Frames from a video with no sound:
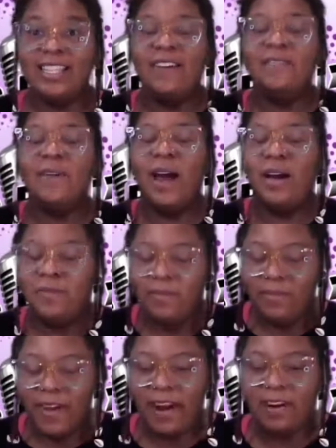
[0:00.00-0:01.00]
I'm
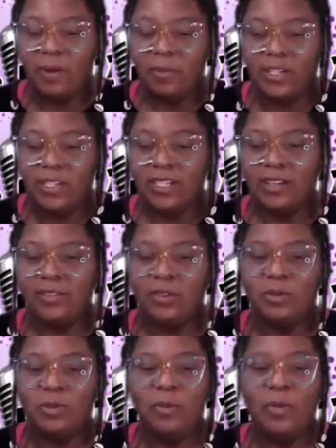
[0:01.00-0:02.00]
very appreciative of
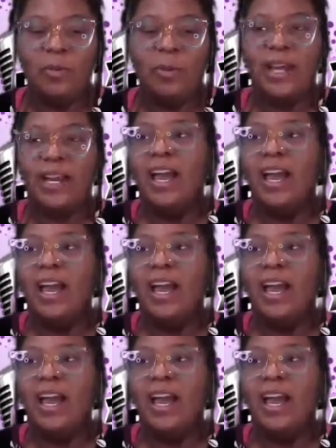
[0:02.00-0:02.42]
those people, but